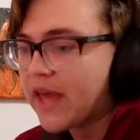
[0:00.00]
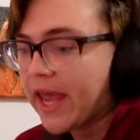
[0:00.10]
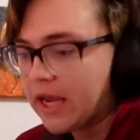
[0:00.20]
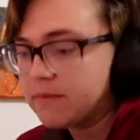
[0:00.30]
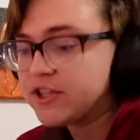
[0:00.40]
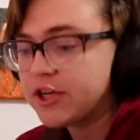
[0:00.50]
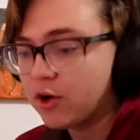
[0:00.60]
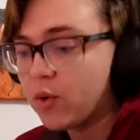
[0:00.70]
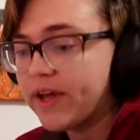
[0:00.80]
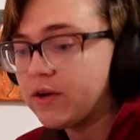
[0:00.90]
Hamish
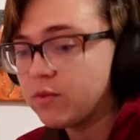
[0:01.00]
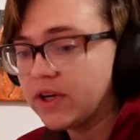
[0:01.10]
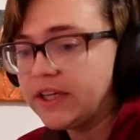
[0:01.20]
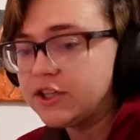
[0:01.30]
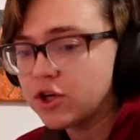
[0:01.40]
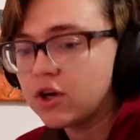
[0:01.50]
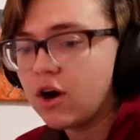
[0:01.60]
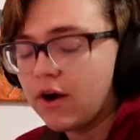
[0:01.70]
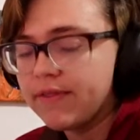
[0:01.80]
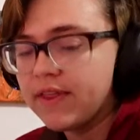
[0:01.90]
and Quinn really took
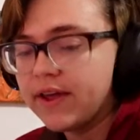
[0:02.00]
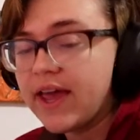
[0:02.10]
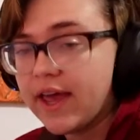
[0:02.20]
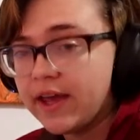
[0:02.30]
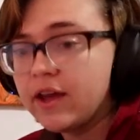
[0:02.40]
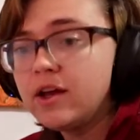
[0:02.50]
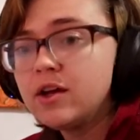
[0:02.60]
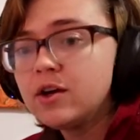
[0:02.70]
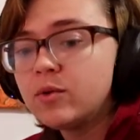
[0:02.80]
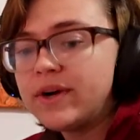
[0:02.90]
on the, hey,
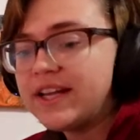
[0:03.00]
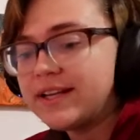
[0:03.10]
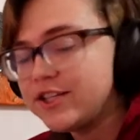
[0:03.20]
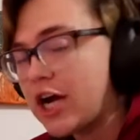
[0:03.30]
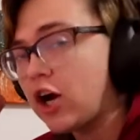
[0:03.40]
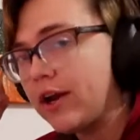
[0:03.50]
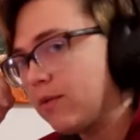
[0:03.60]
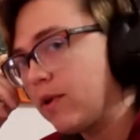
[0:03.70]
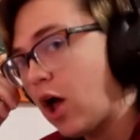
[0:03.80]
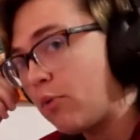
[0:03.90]
we need to check on him
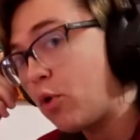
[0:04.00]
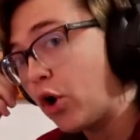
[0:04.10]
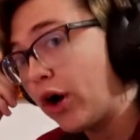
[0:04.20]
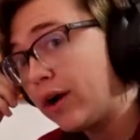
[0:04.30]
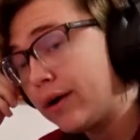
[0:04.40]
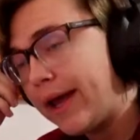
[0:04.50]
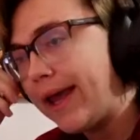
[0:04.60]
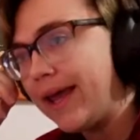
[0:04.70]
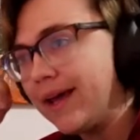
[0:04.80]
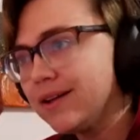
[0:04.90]
a lot more,
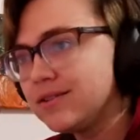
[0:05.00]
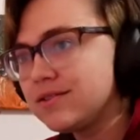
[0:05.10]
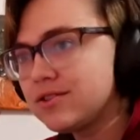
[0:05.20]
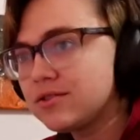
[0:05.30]
and